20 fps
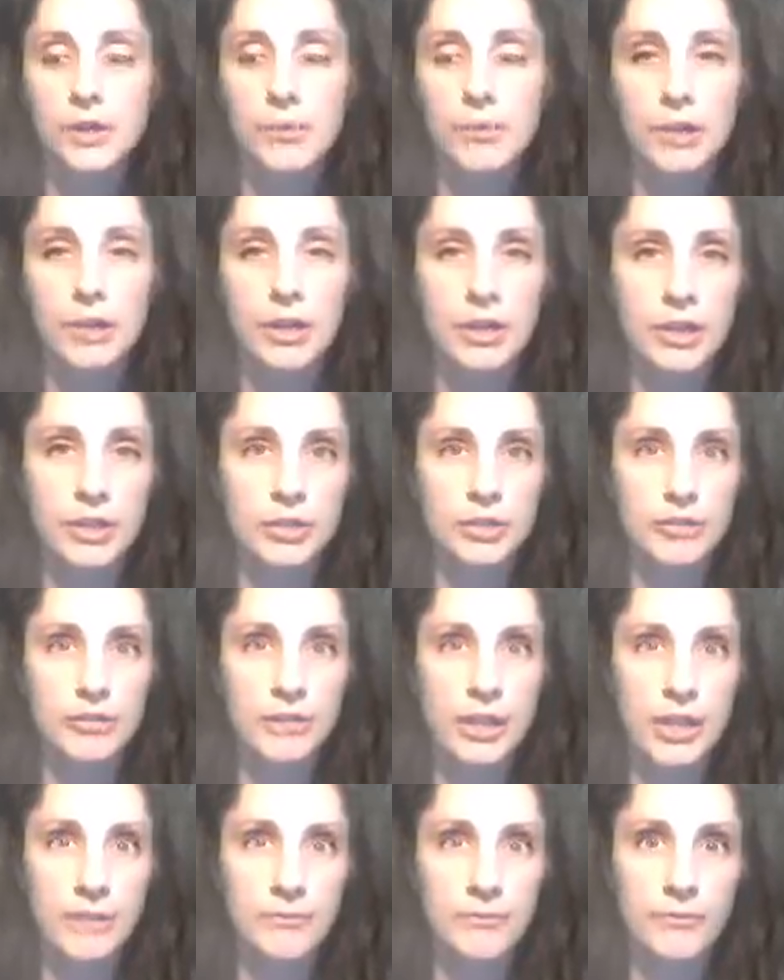where our country
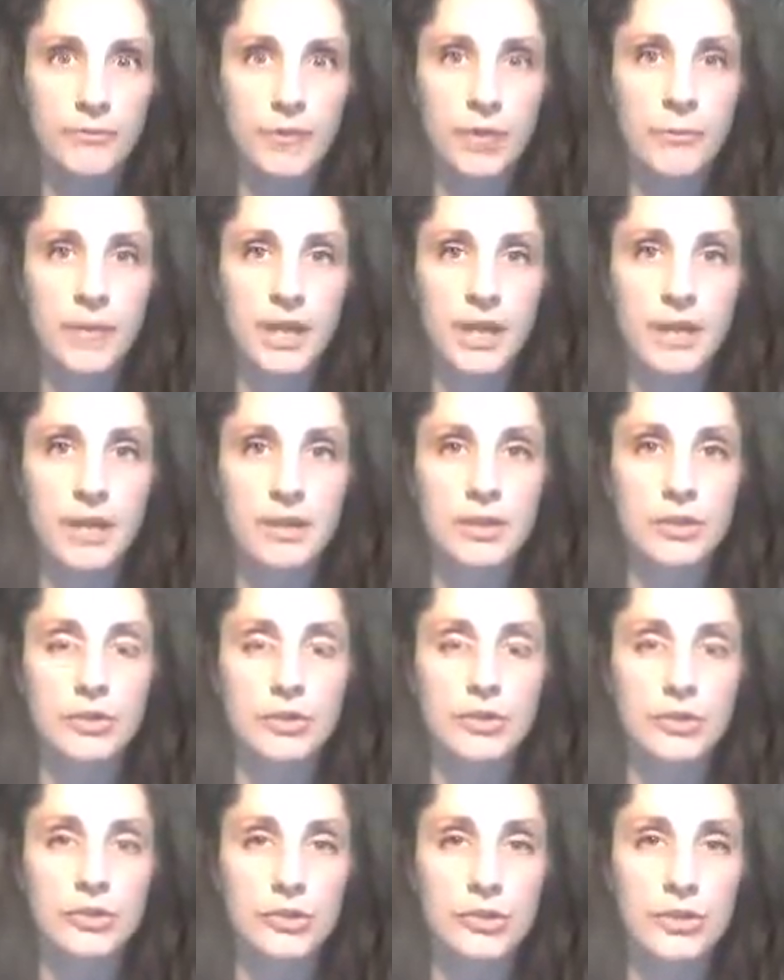came from and the
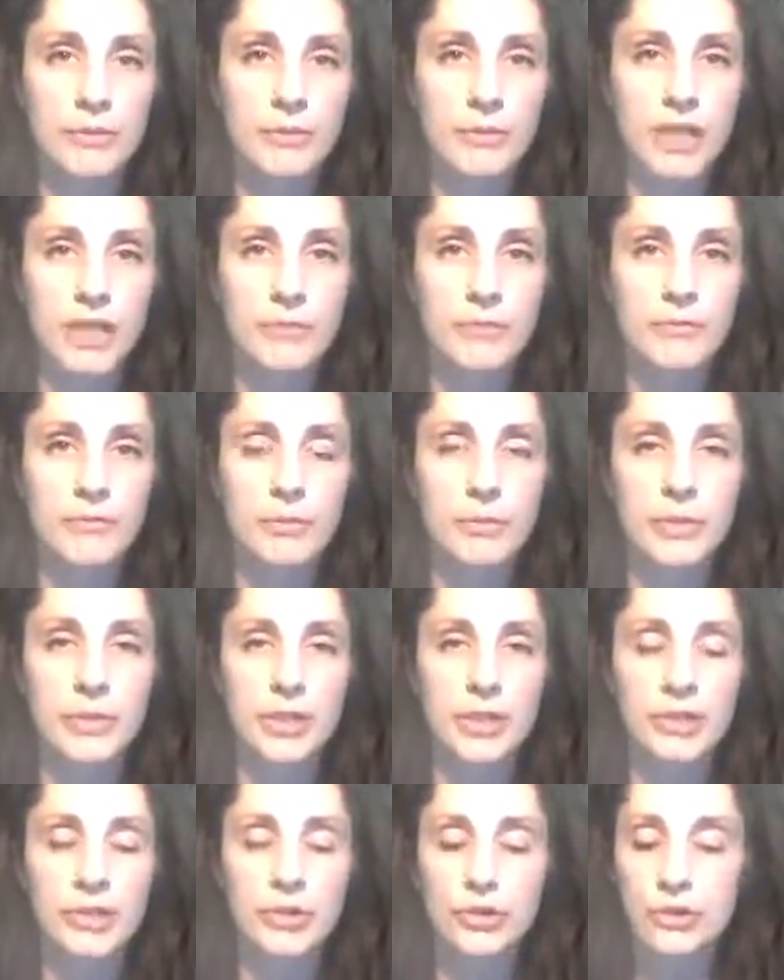culture that we came from in the
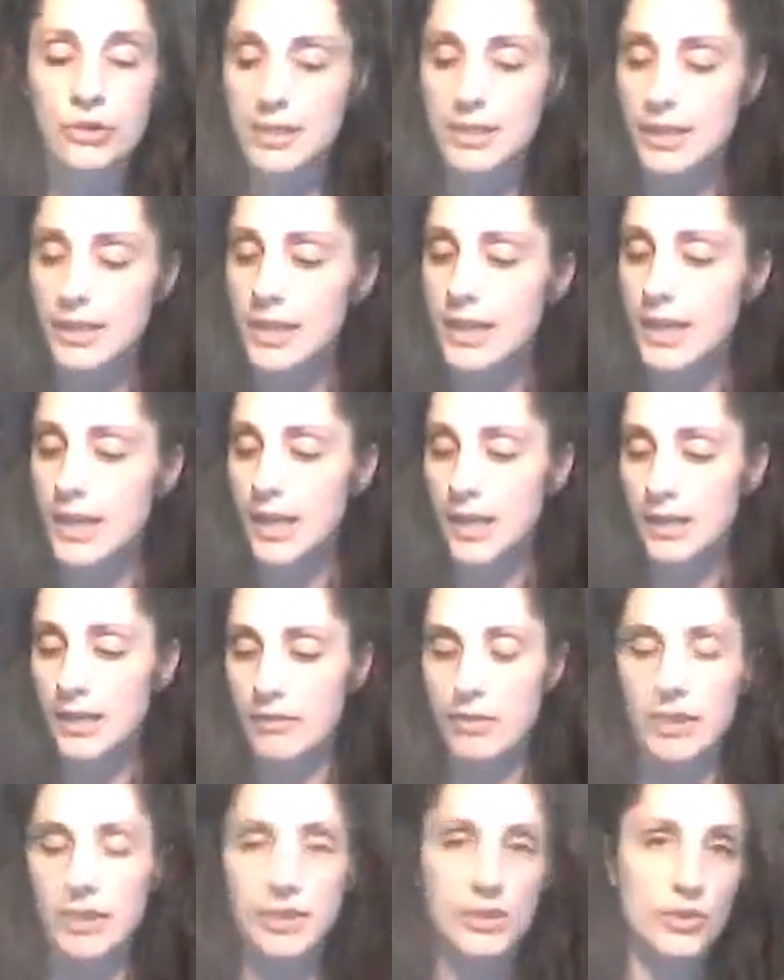countries and
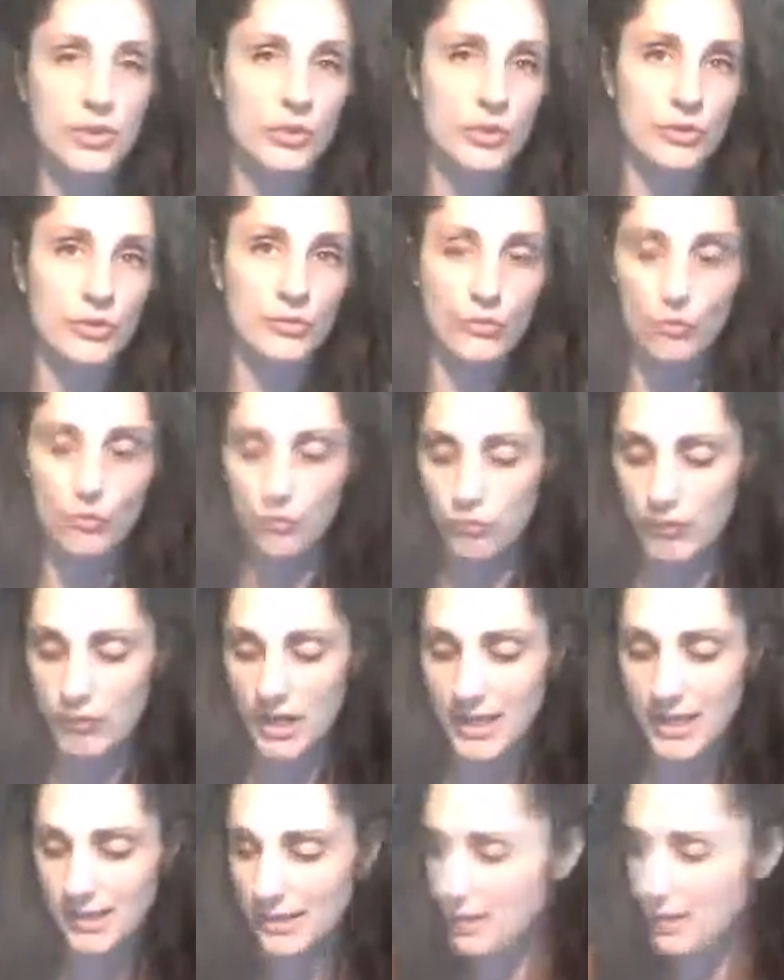everything. So it's
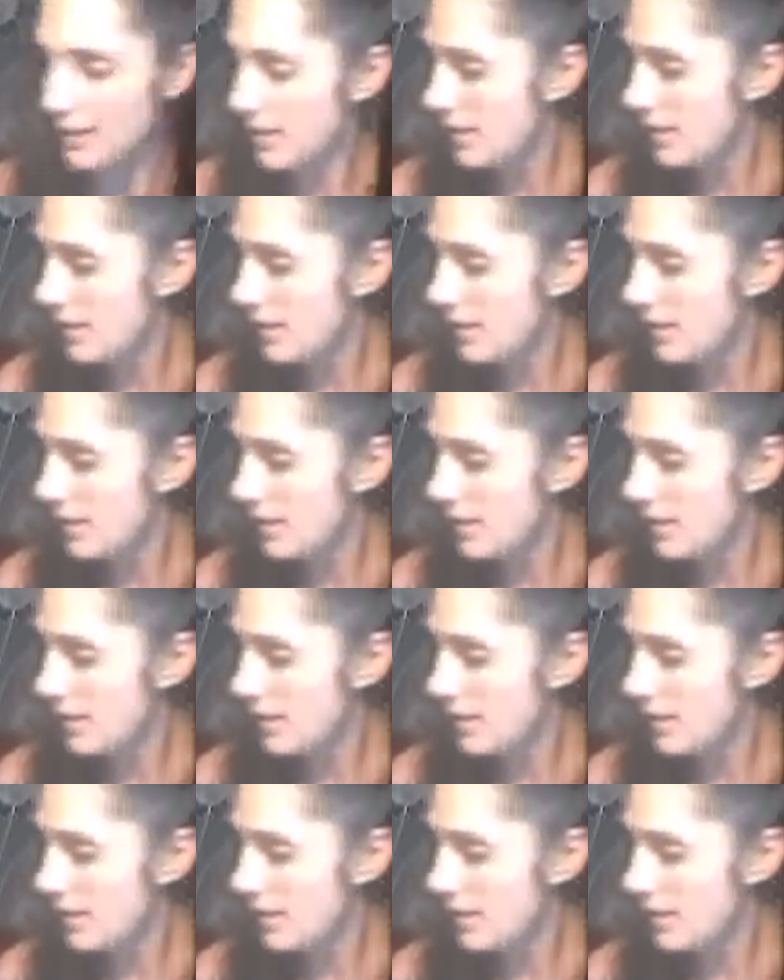great.